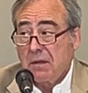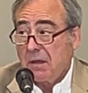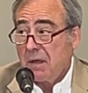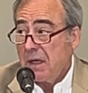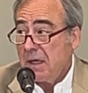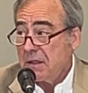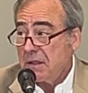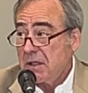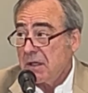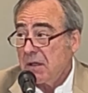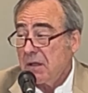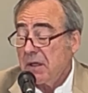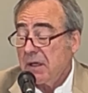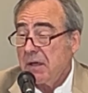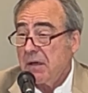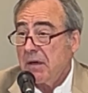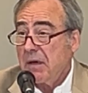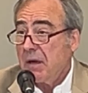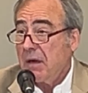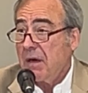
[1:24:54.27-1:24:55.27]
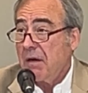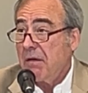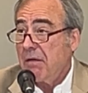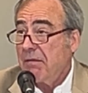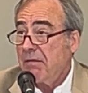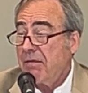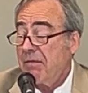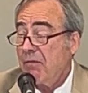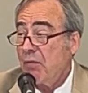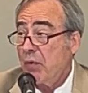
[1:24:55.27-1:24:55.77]
It's cleared of
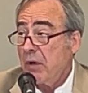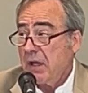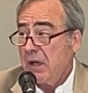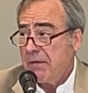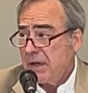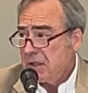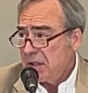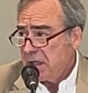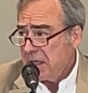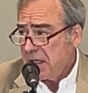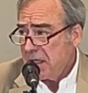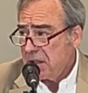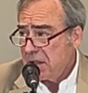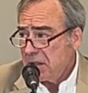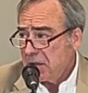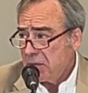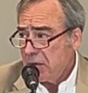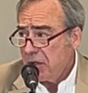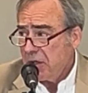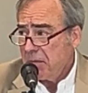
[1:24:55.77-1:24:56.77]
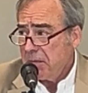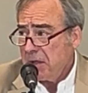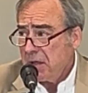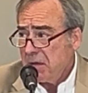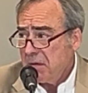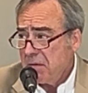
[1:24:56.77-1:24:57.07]
woody vegetation is what you mean?